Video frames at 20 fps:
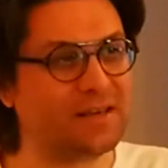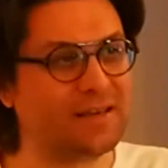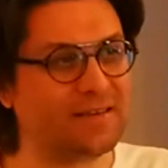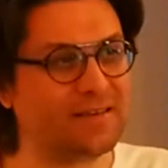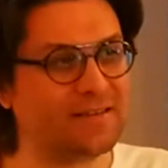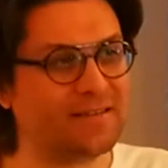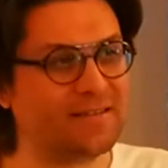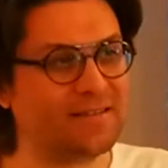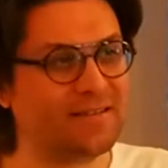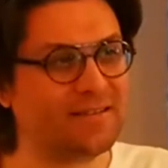
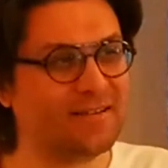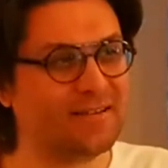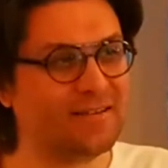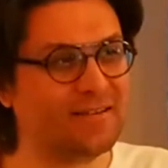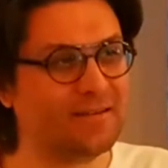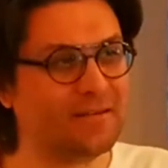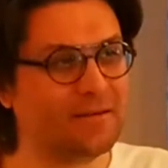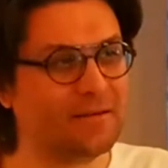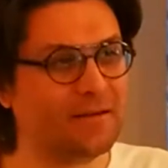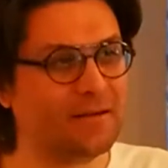At the
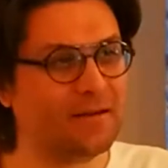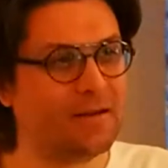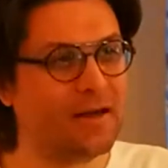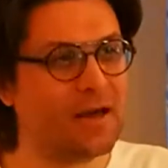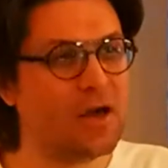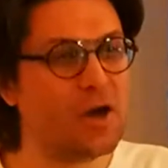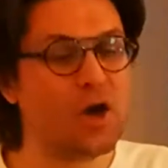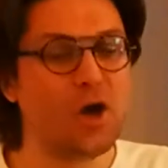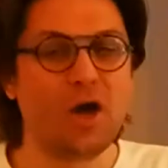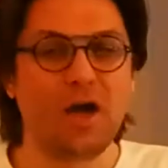final
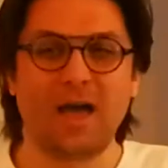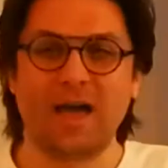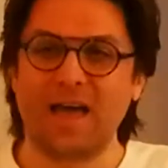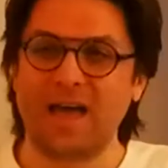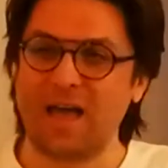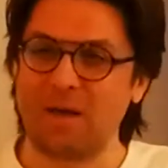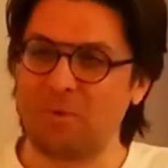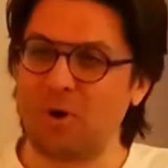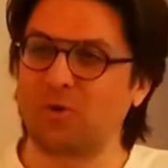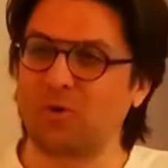moment where you will
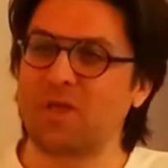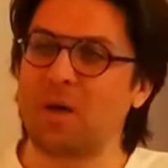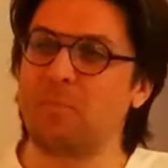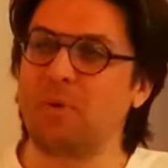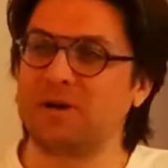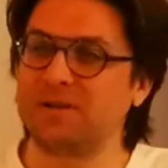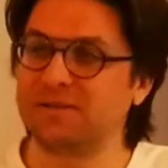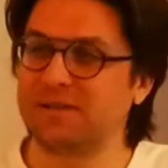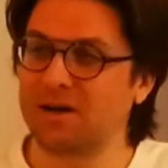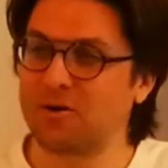really
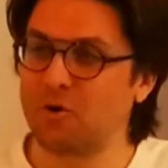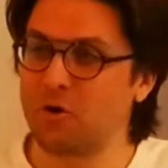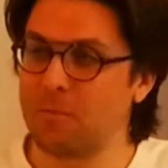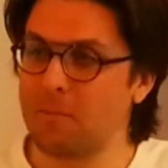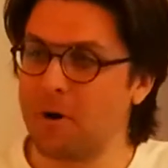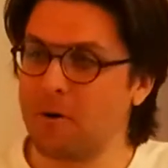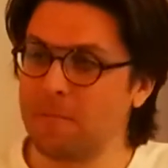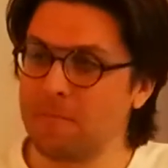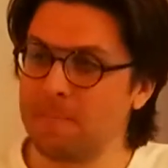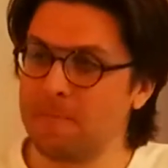have to
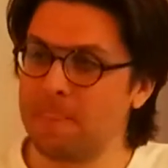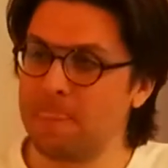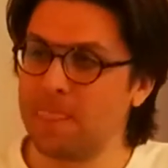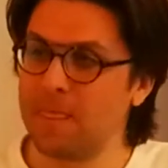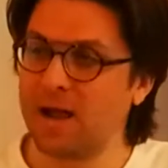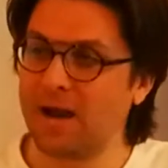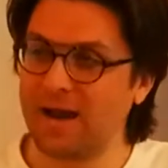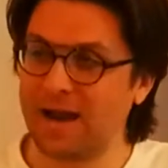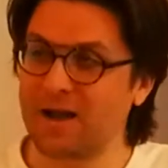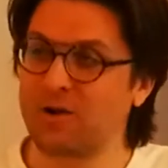
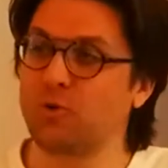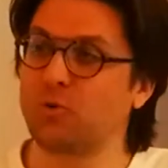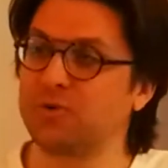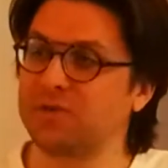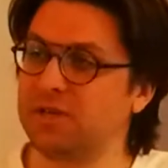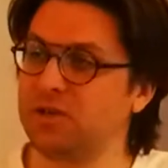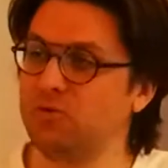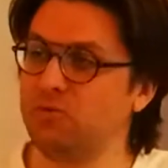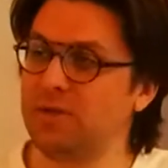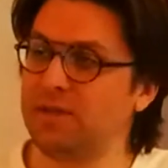get rid of
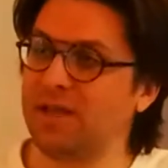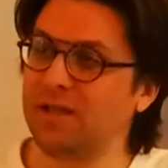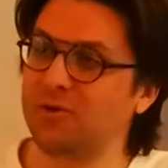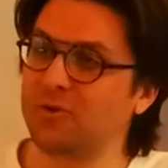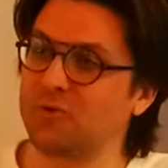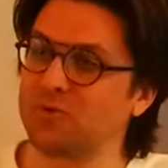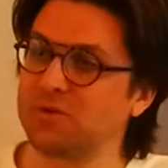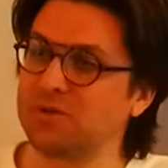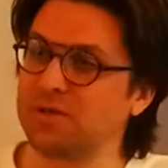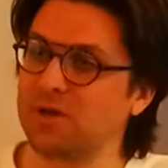your physical
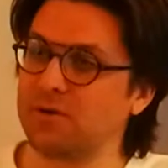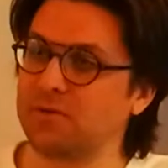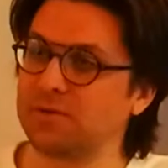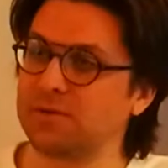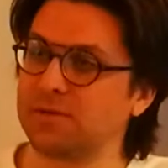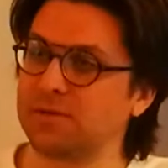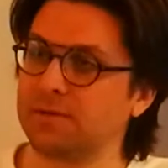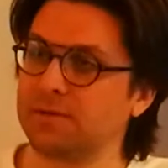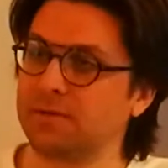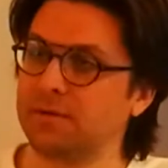body.
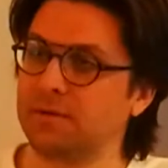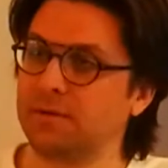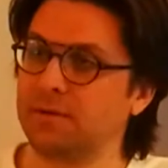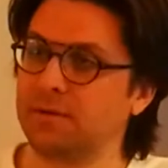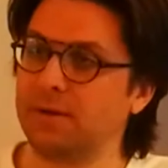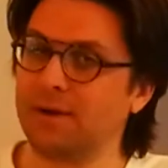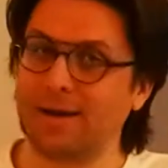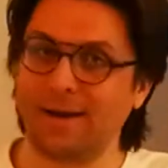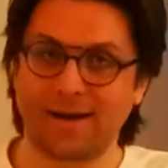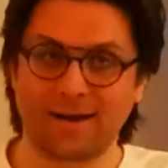And what
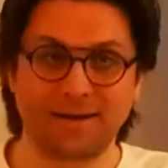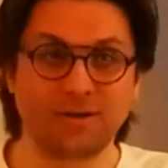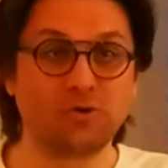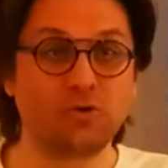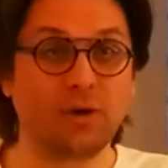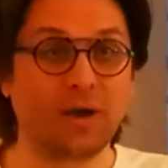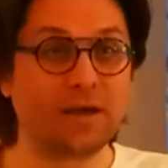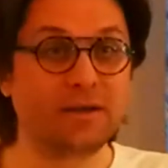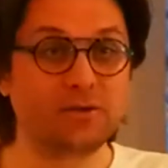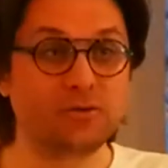do we call
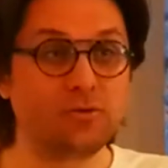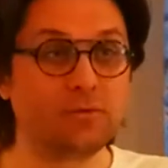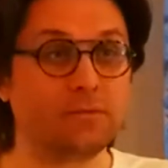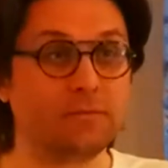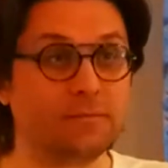this?